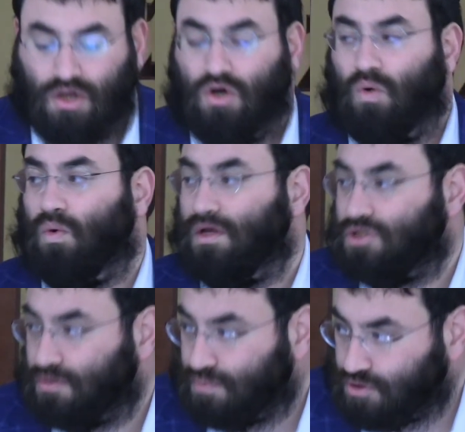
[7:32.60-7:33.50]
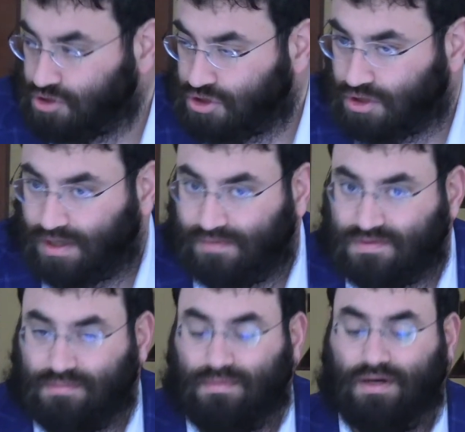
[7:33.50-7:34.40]
Once the purchaser
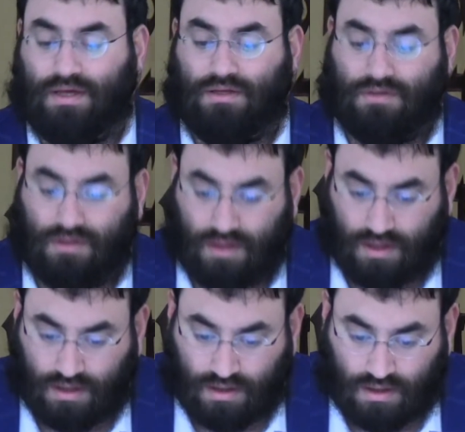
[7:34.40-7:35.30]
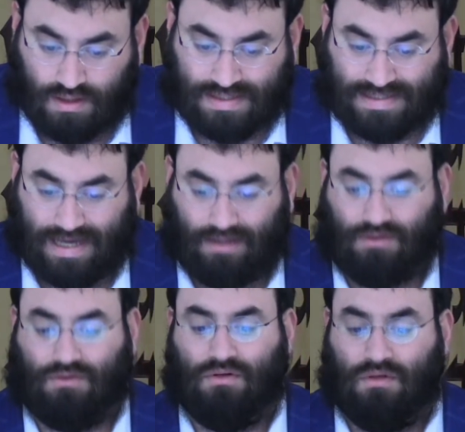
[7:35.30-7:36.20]
gives the money to the
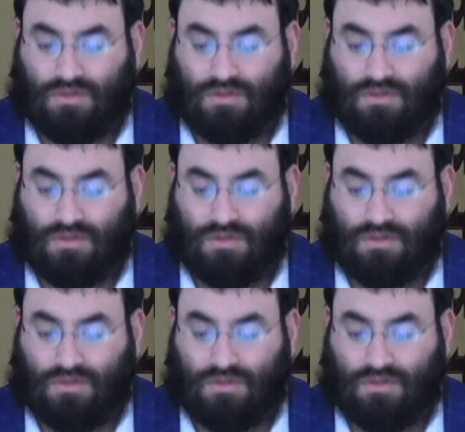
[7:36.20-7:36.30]
seller,